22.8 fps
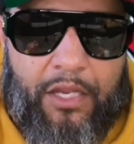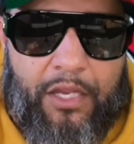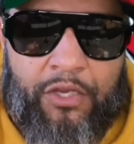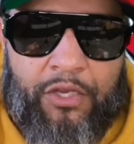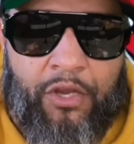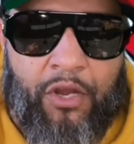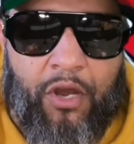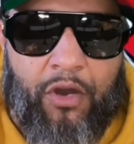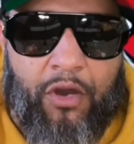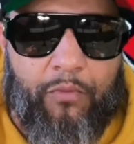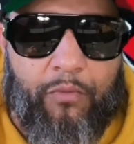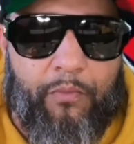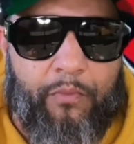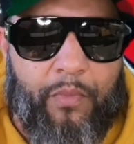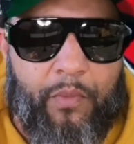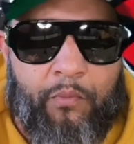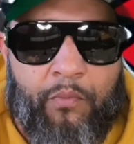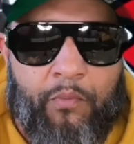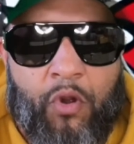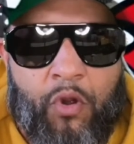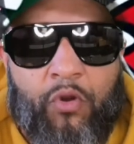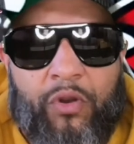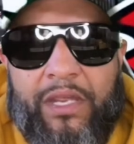
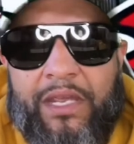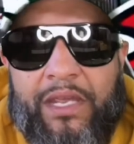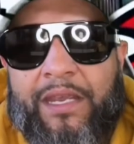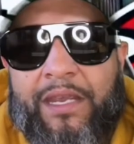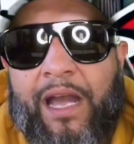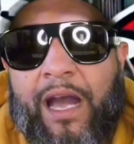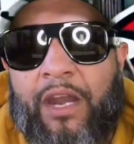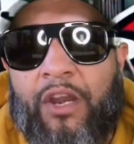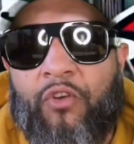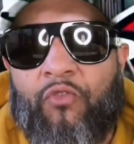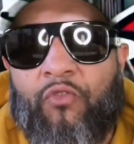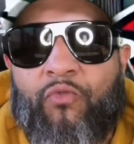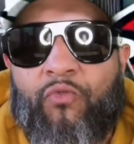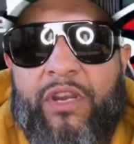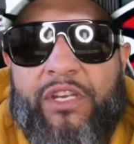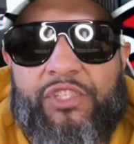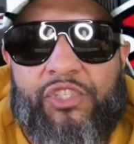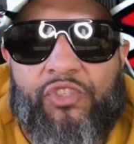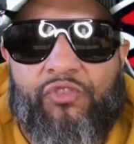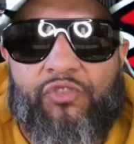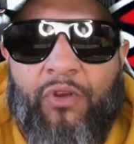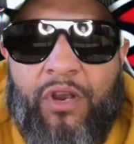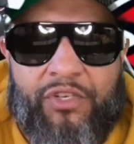Mougey kind of
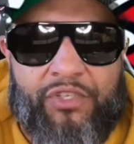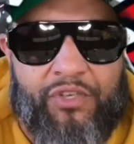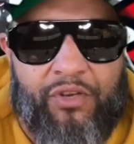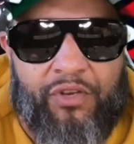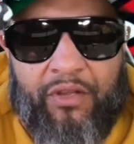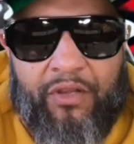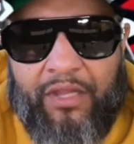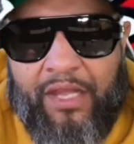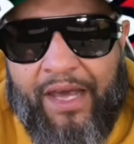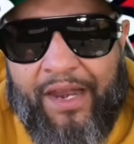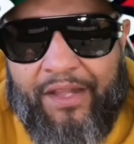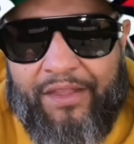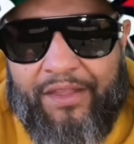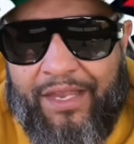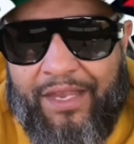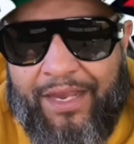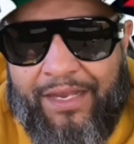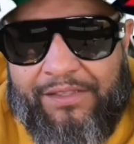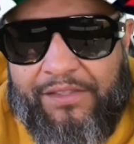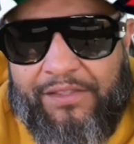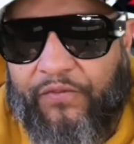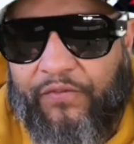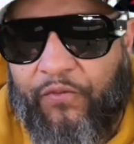restructured a lot of
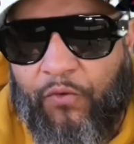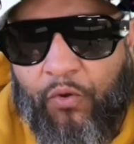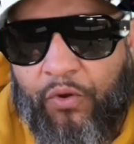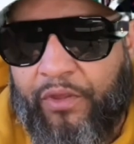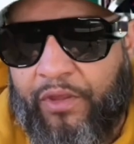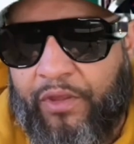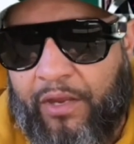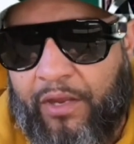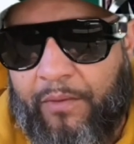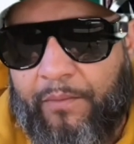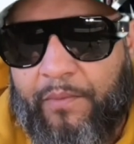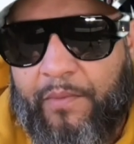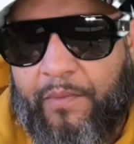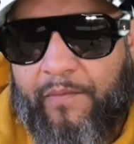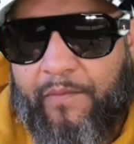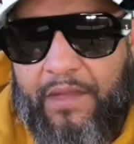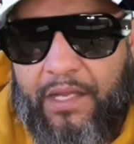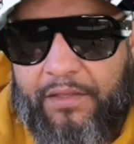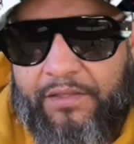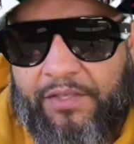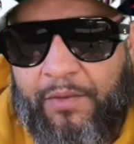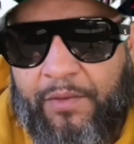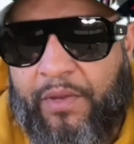things for them
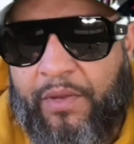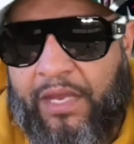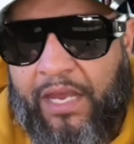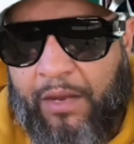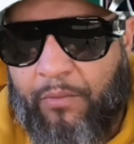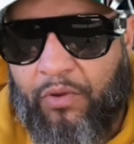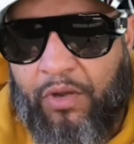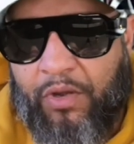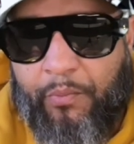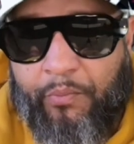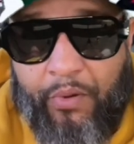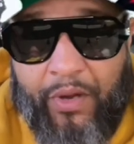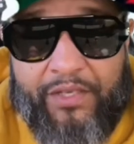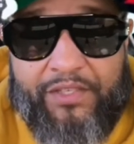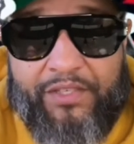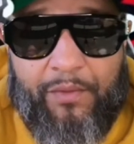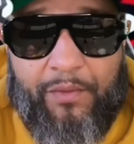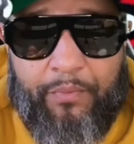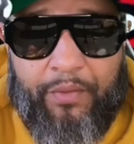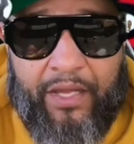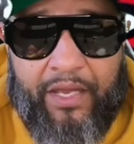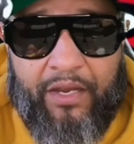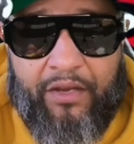to be able to bring
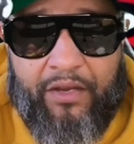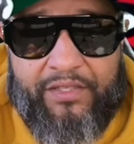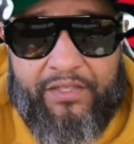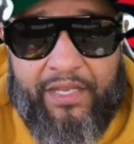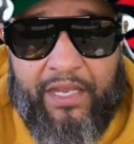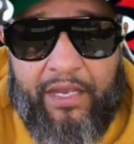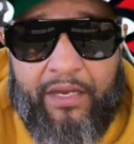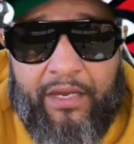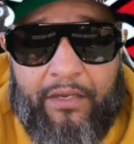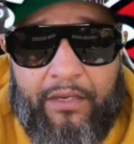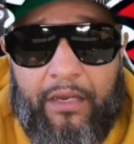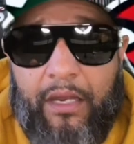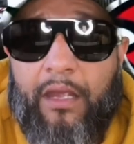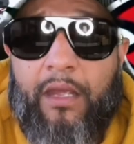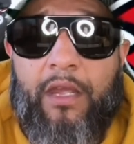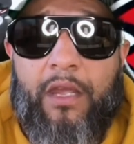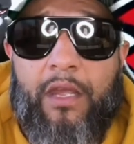some players in,